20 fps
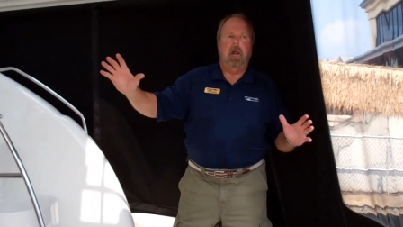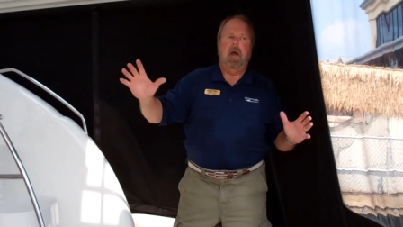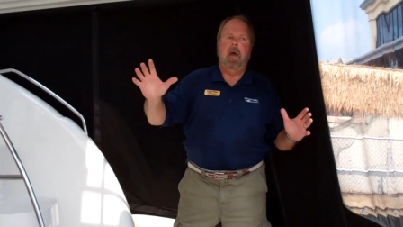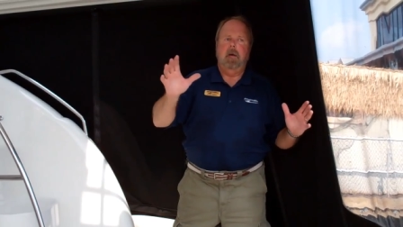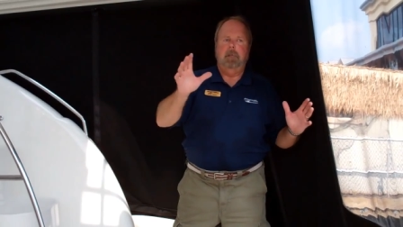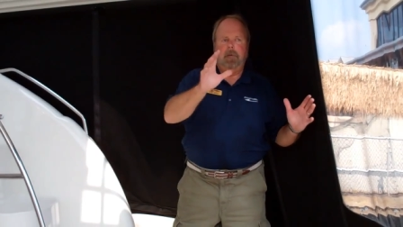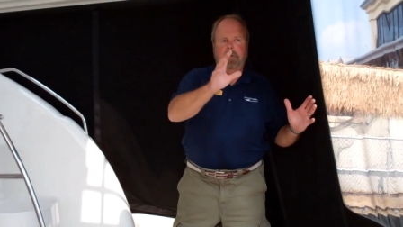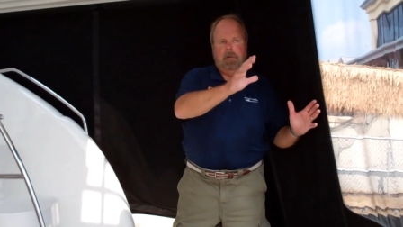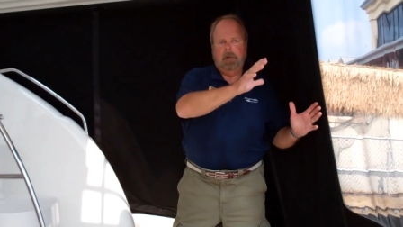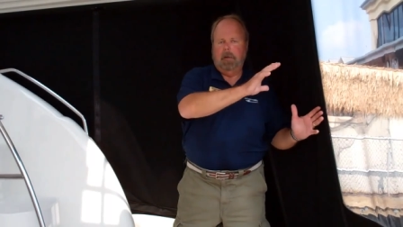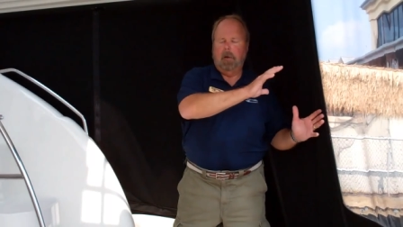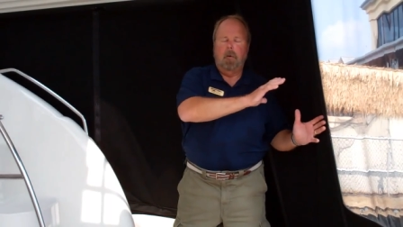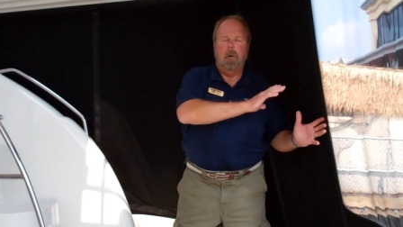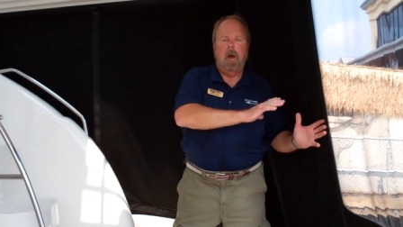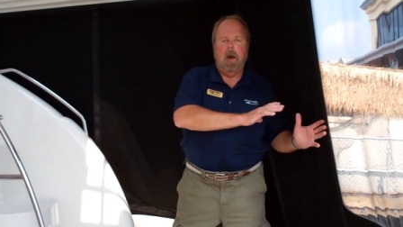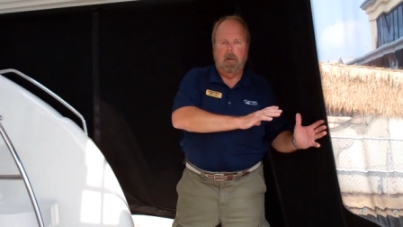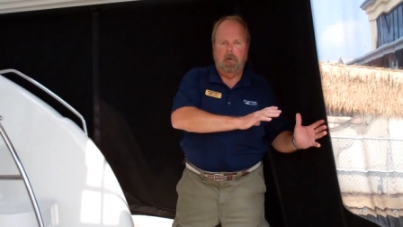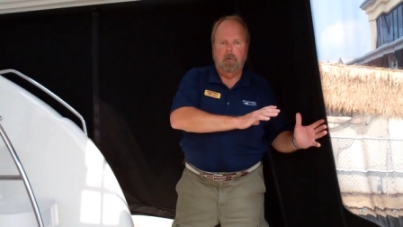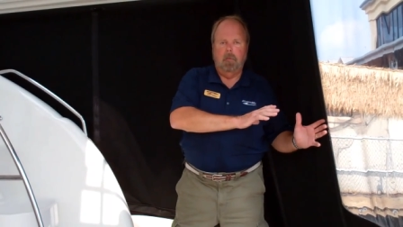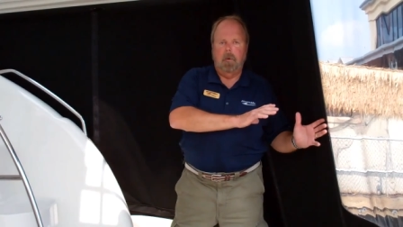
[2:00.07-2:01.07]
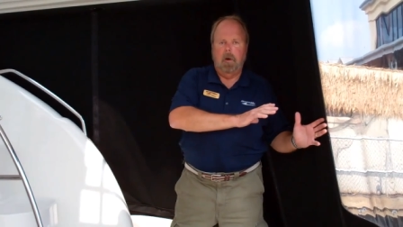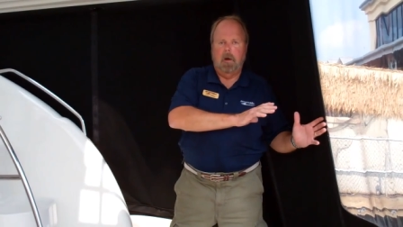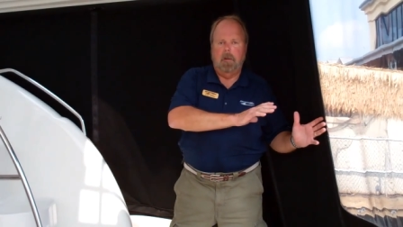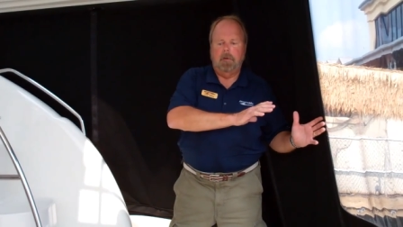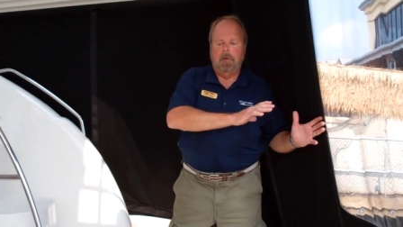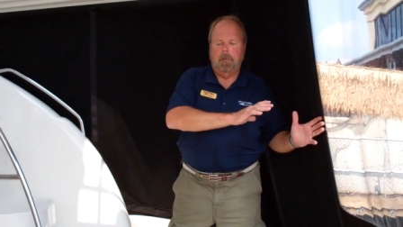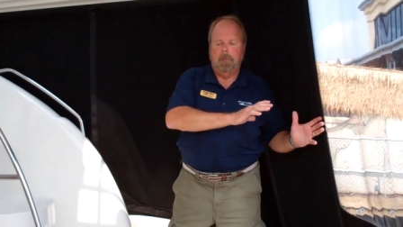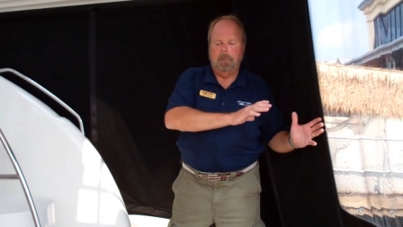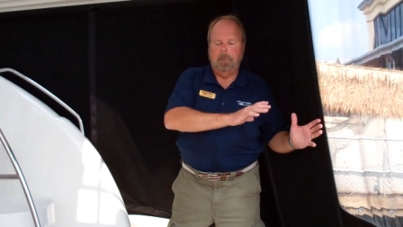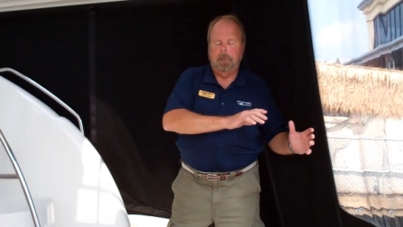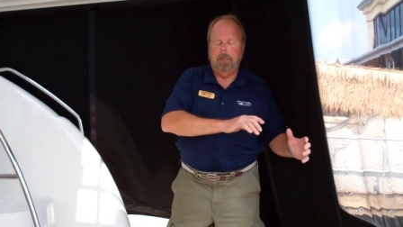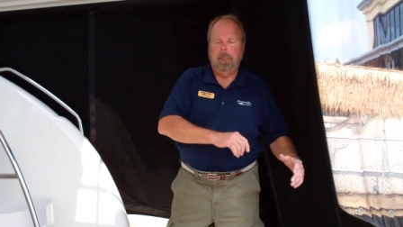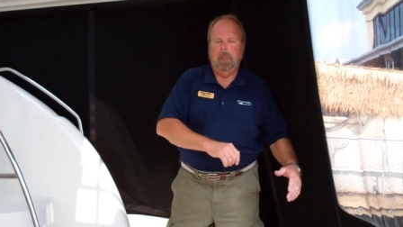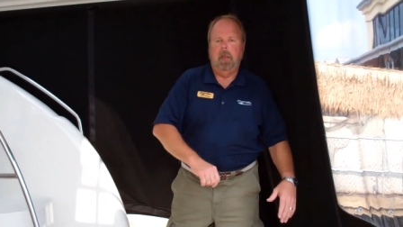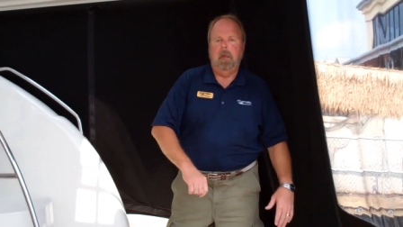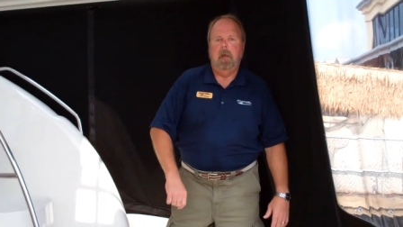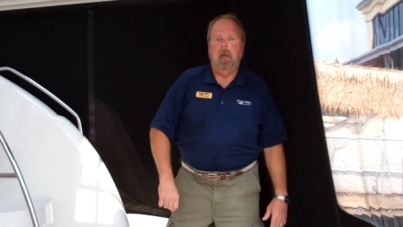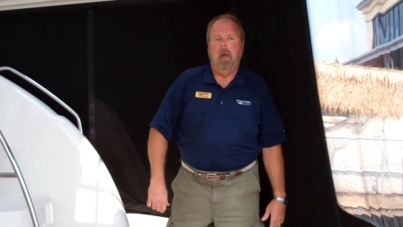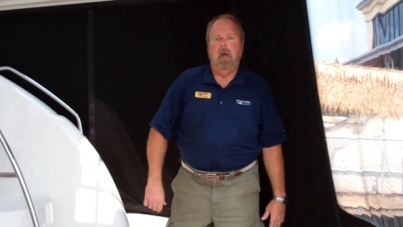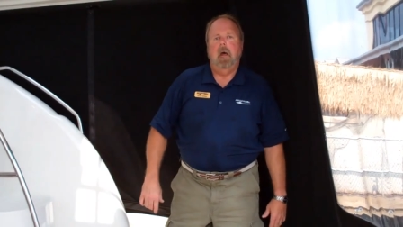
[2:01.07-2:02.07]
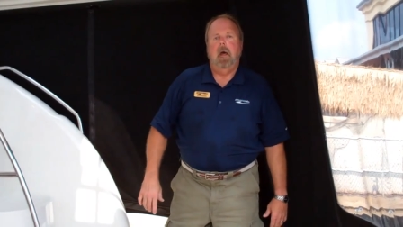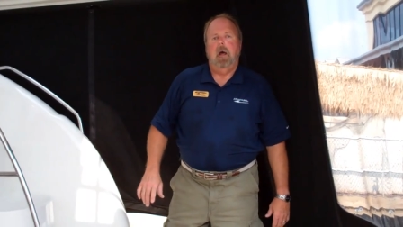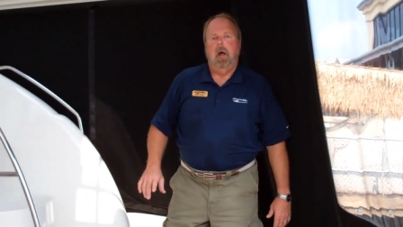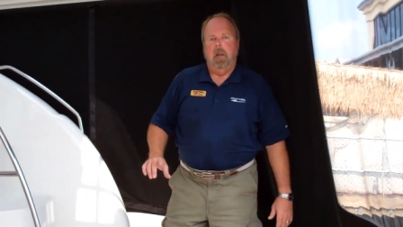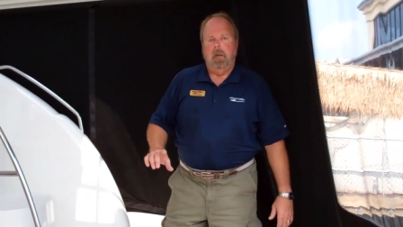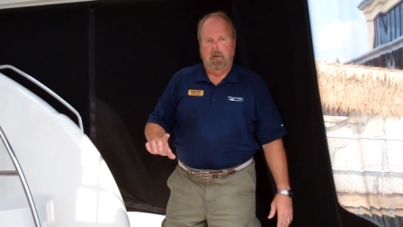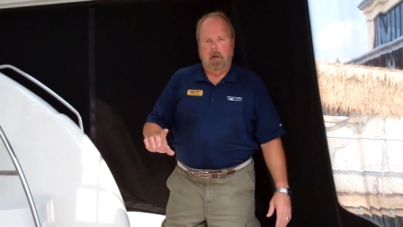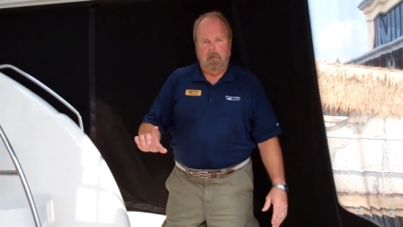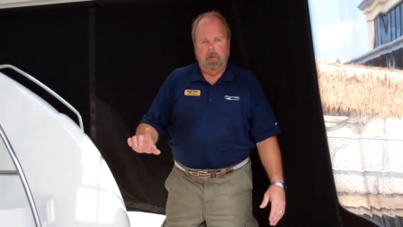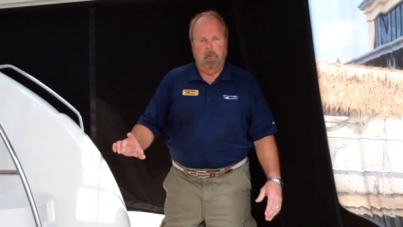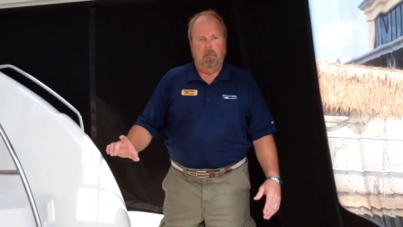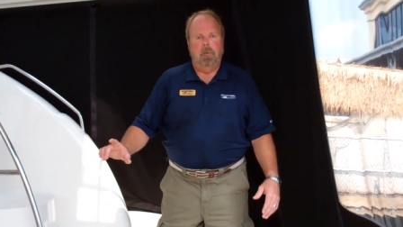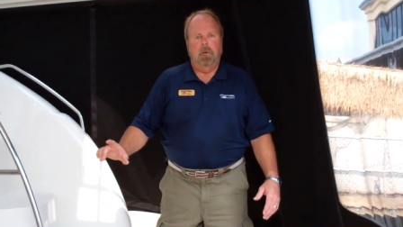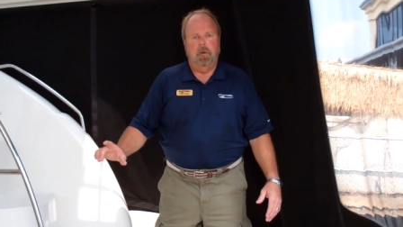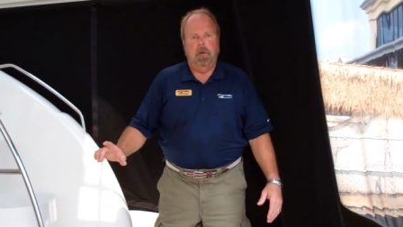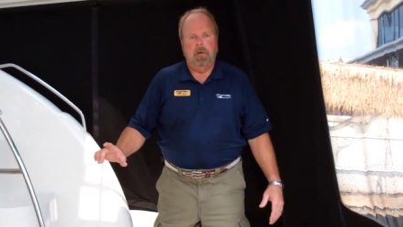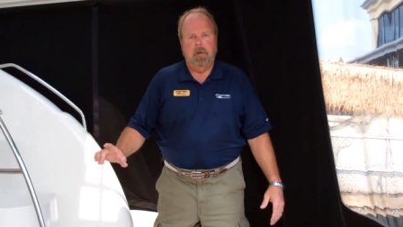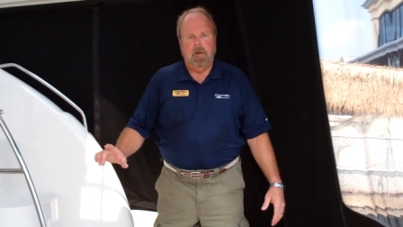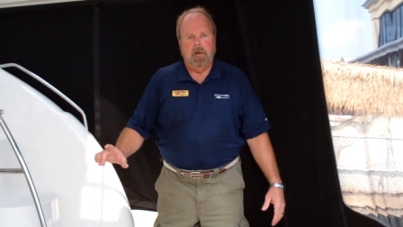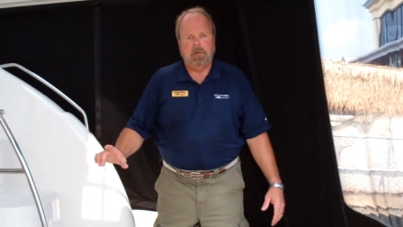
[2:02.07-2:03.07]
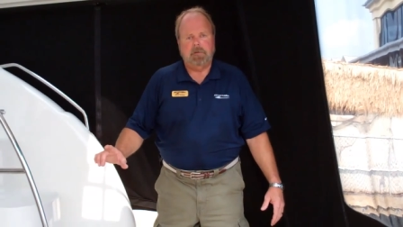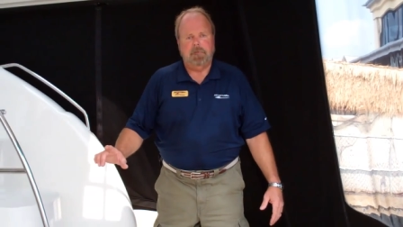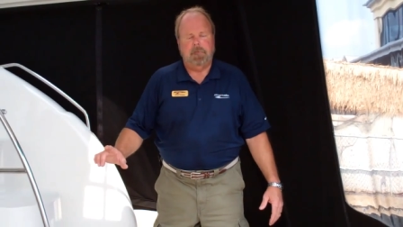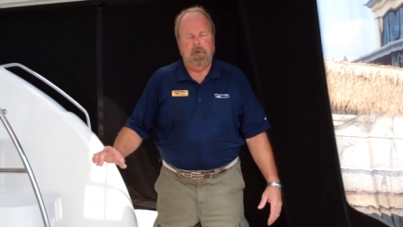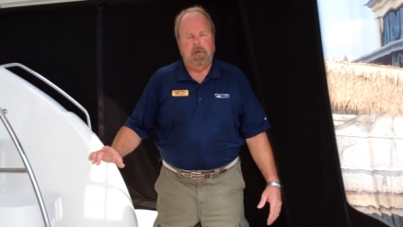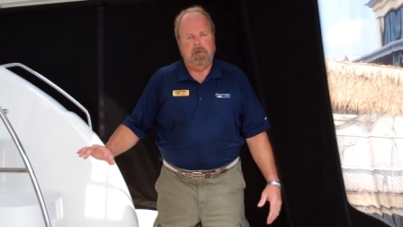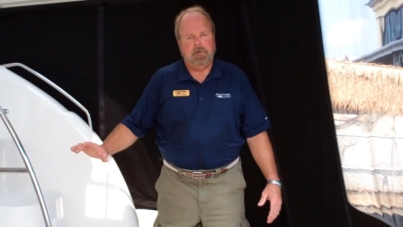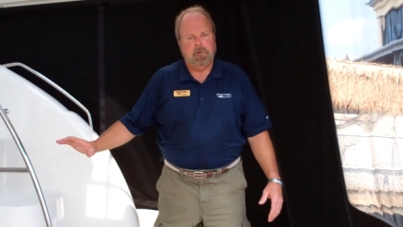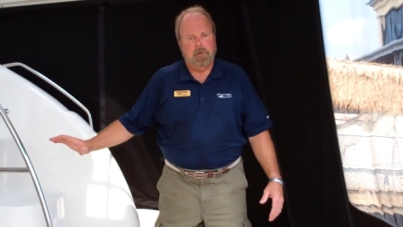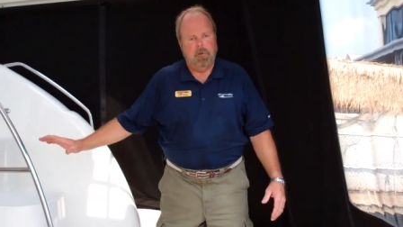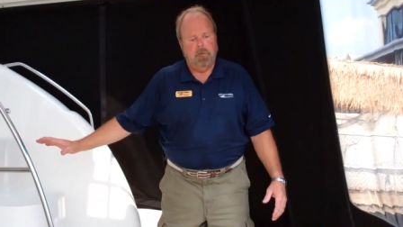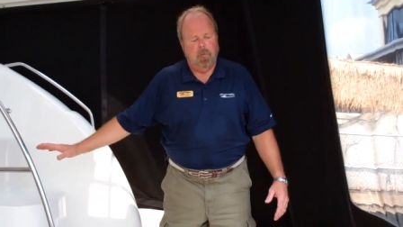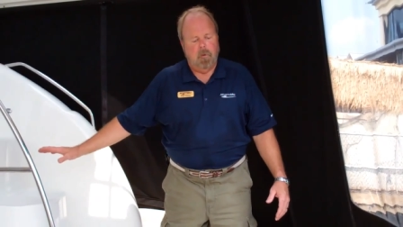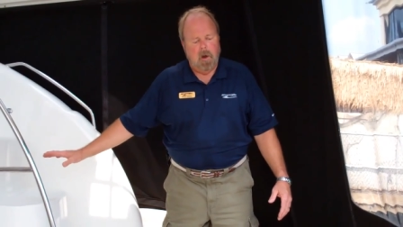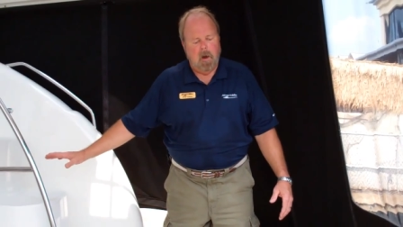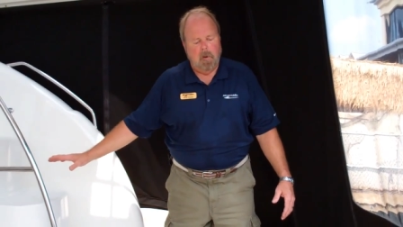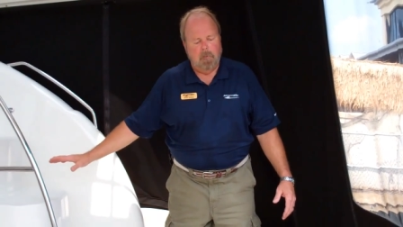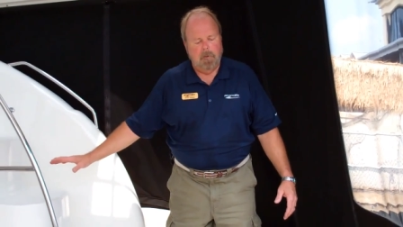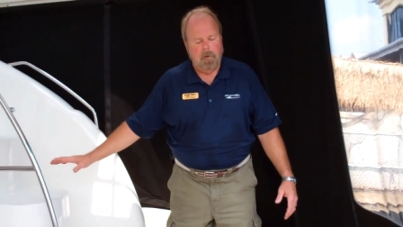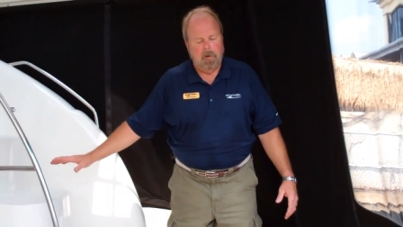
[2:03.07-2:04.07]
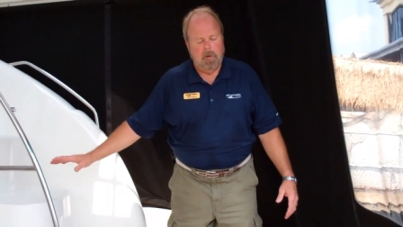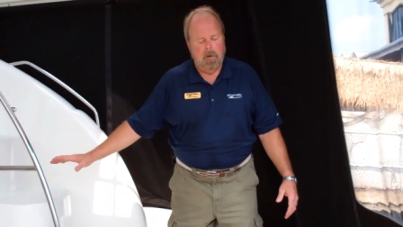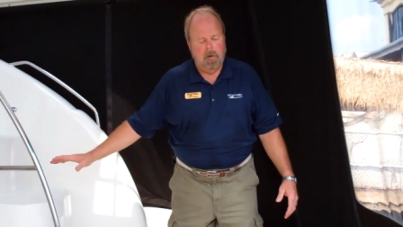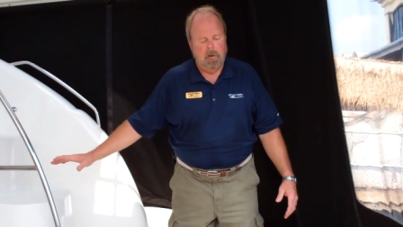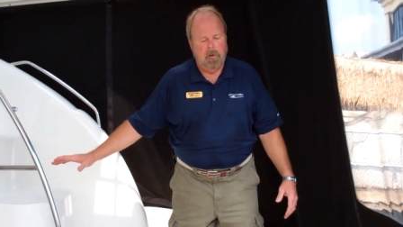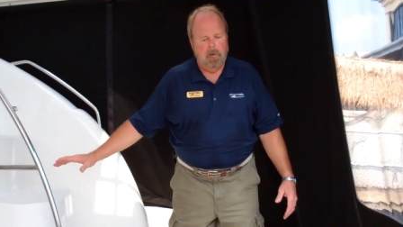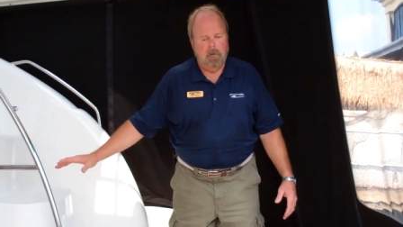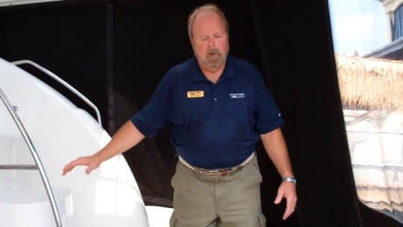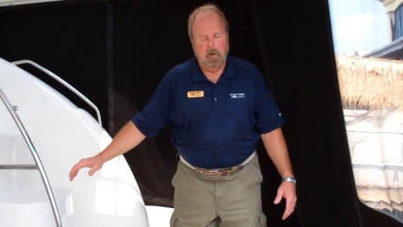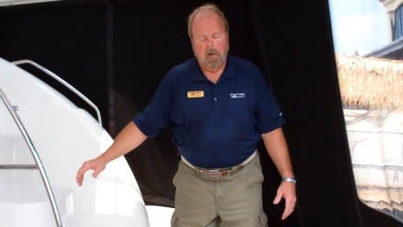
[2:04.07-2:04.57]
having to go out in the weather. Another really nice feature while we're here,